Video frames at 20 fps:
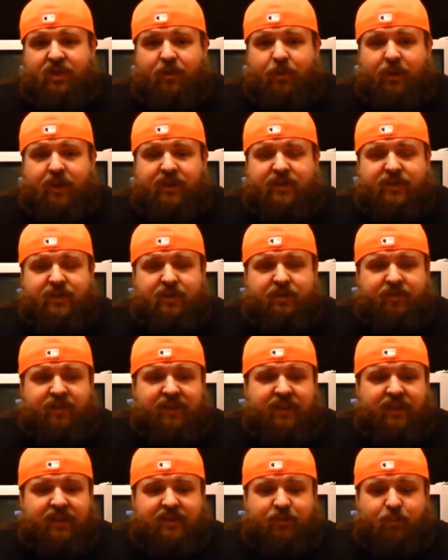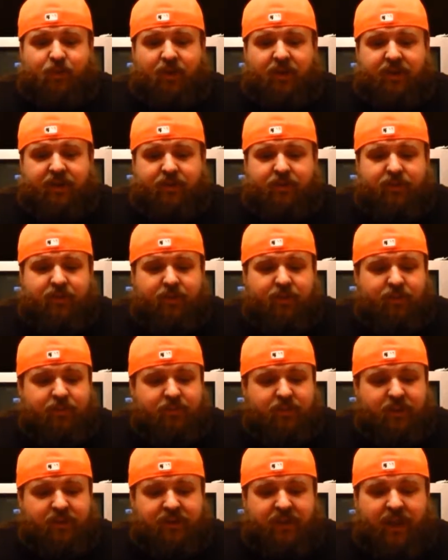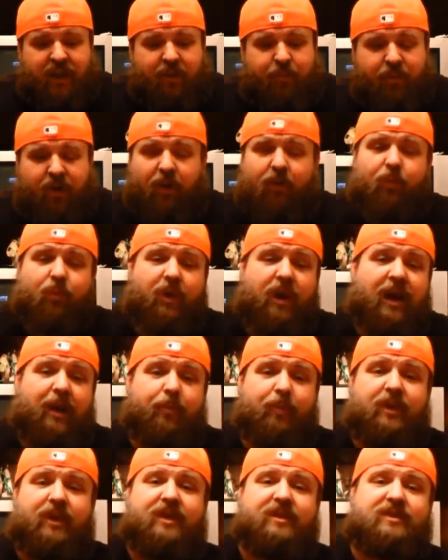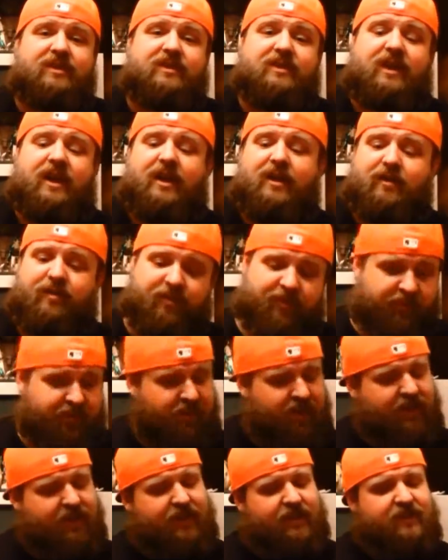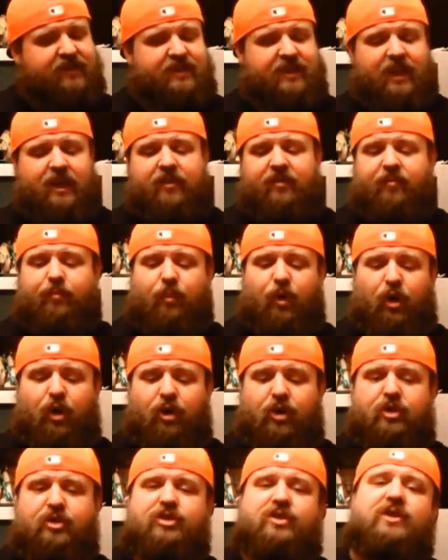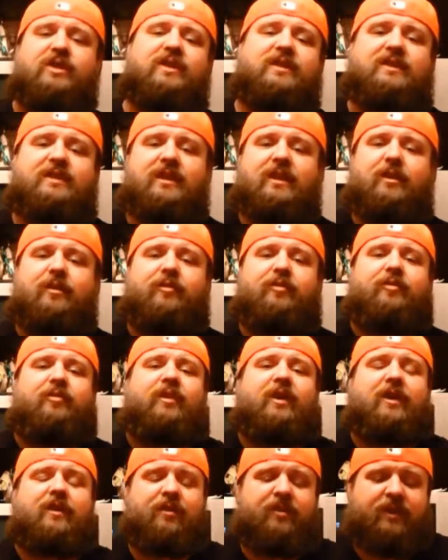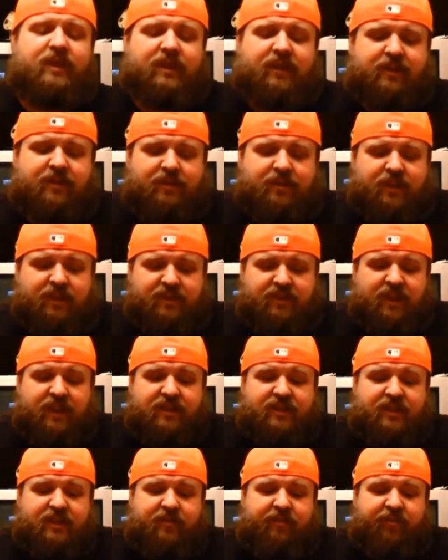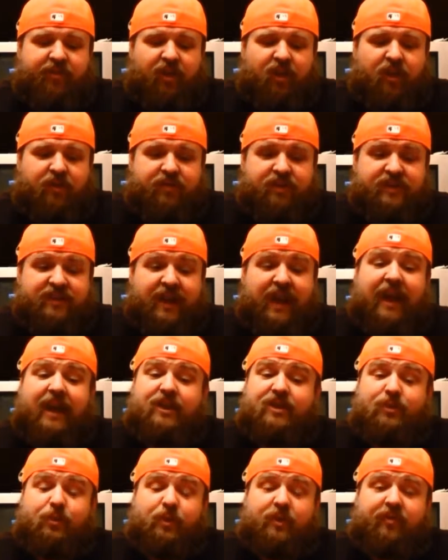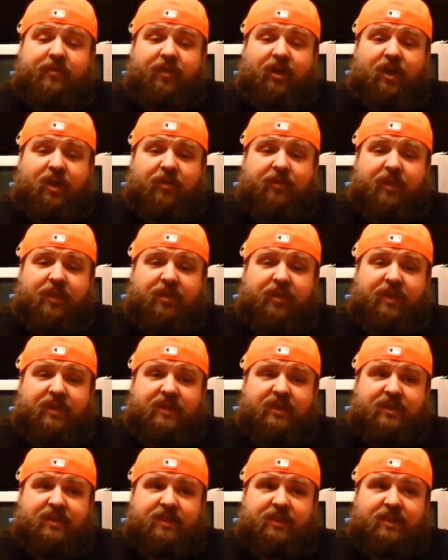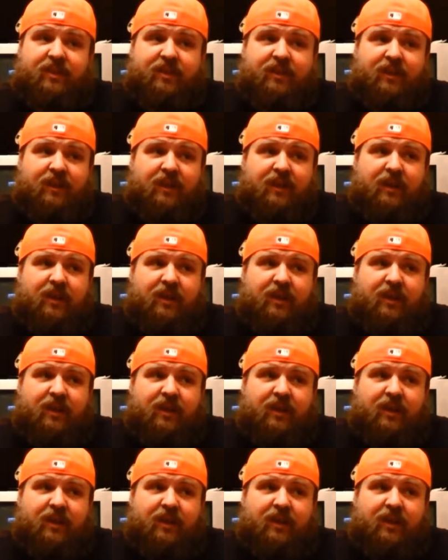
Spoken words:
generation of kids probably don't know a lot about rap because it's kind of merged itself. I think it's evolved. It's had to evolve. I think that the